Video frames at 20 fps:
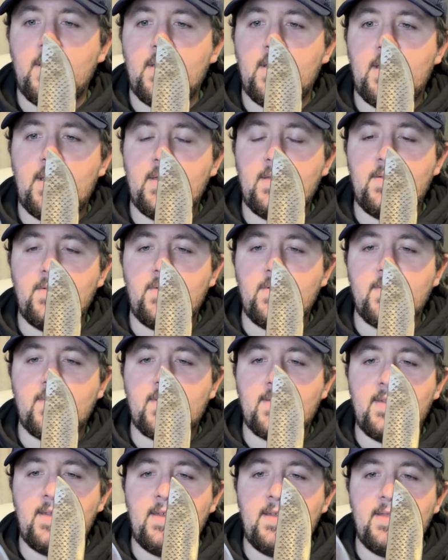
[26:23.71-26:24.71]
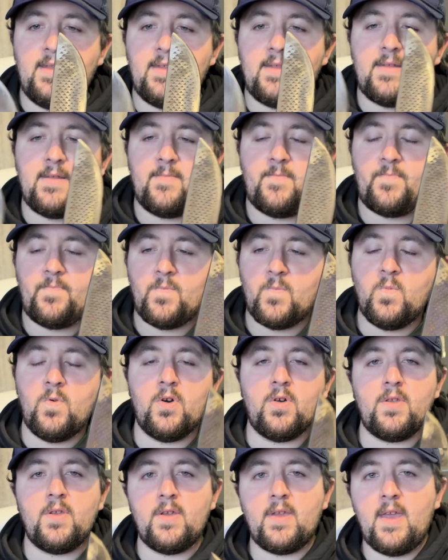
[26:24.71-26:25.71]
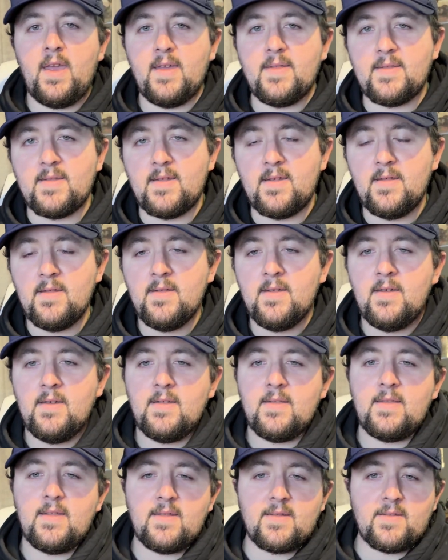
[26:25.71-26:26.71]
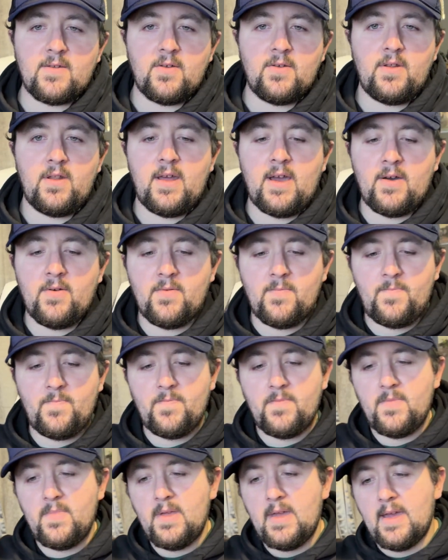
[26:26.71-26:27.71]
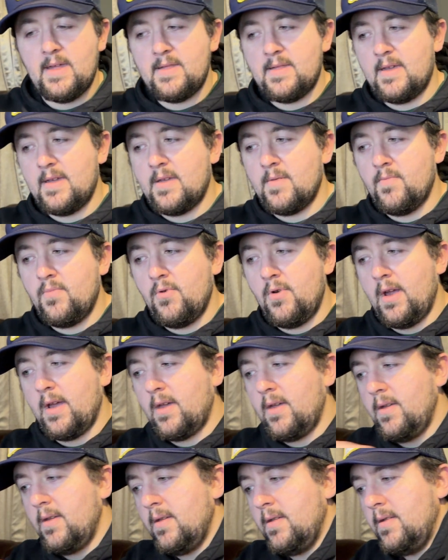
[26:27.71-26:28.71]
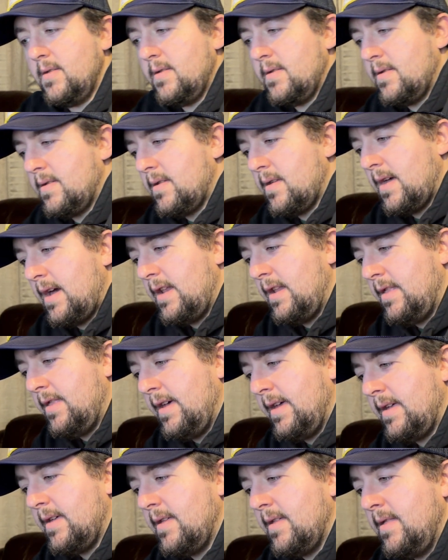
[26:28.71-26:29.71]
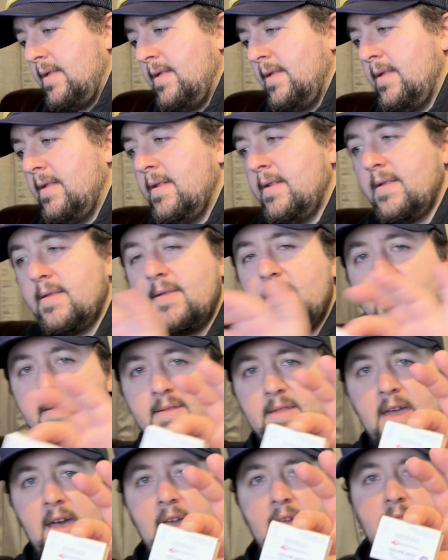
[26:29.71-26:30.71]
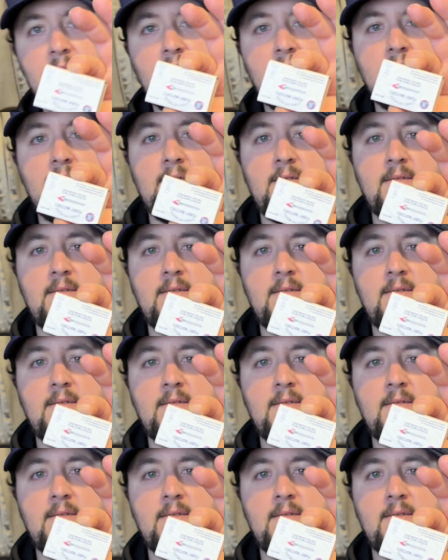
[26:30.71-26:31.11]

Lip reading: As you can see, this, well, you can't see, this started out as like a brick, kind of like this size.